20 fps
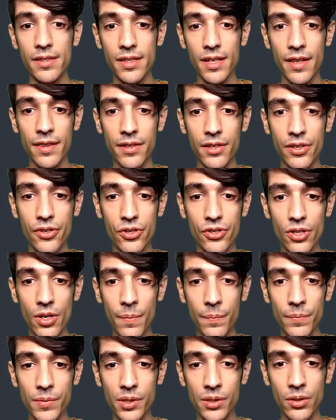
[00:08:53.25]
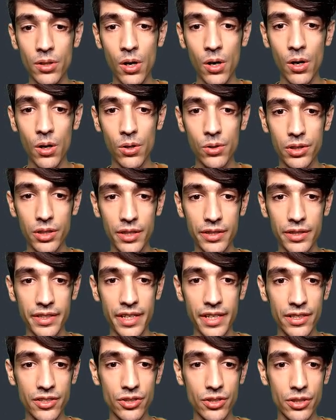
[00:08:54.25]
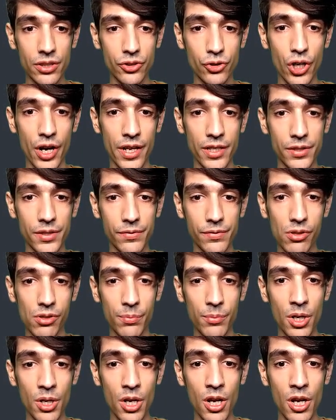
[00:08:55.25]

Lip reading: and there's something called a text transform.